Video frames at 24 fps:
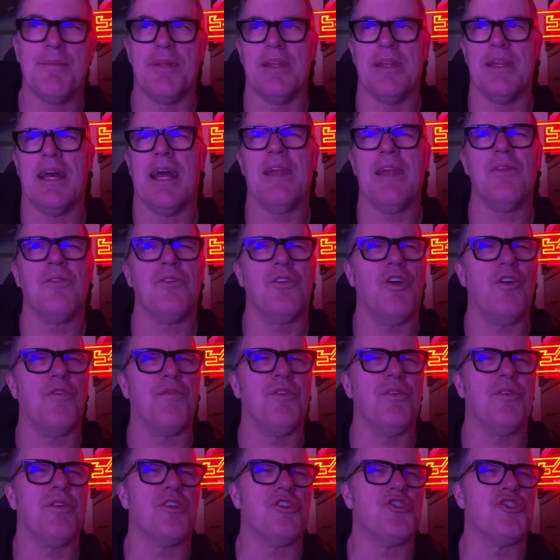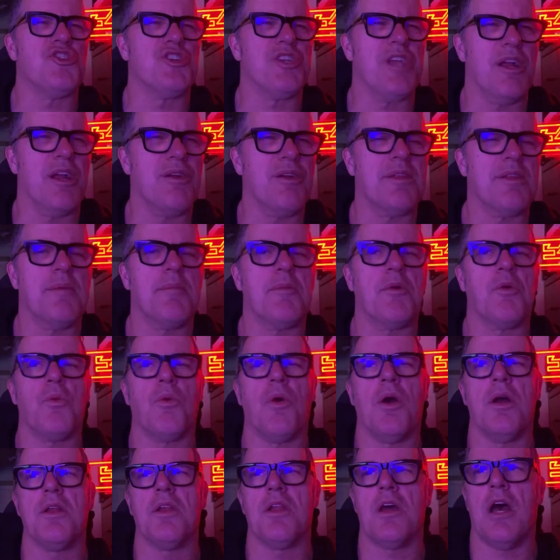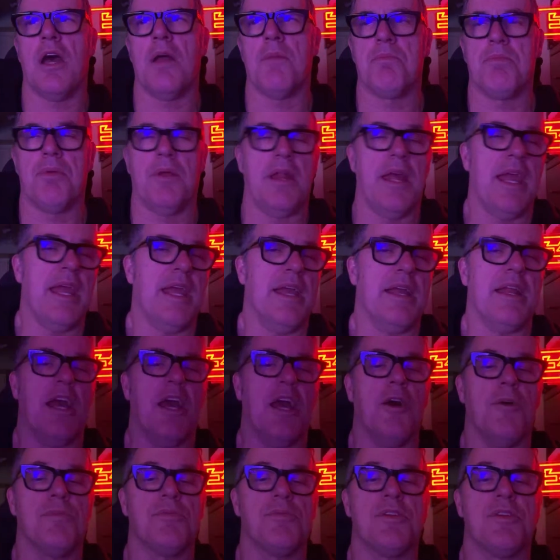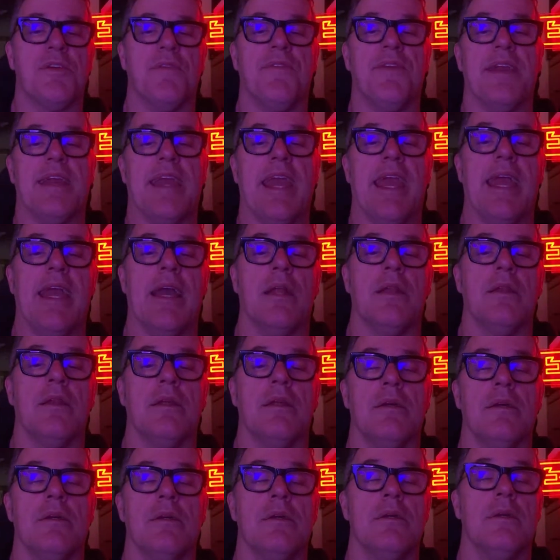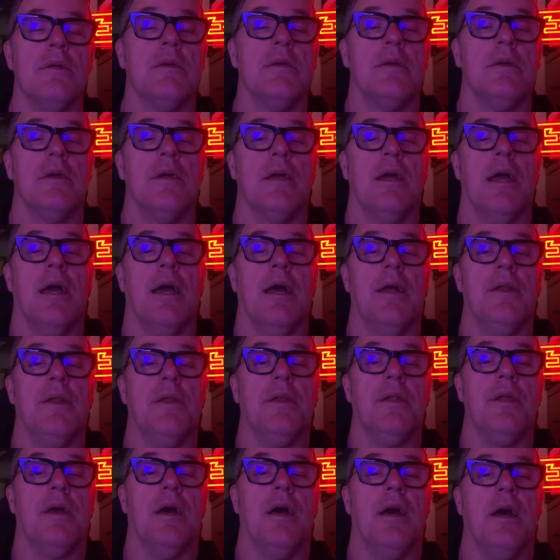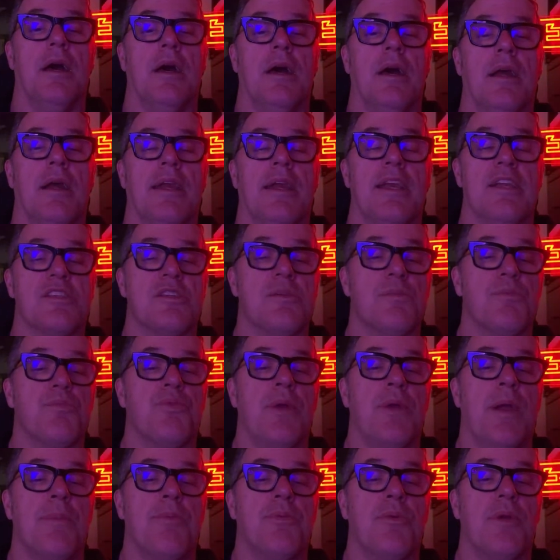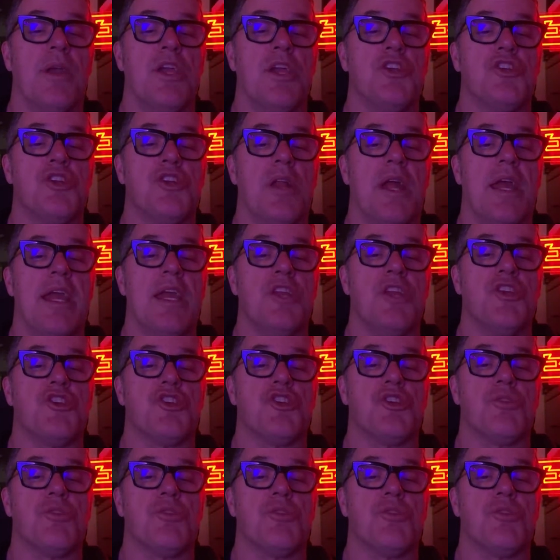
and I don't know if you can share them or whatnot, but hey, it helps if you can. And get some preparation H,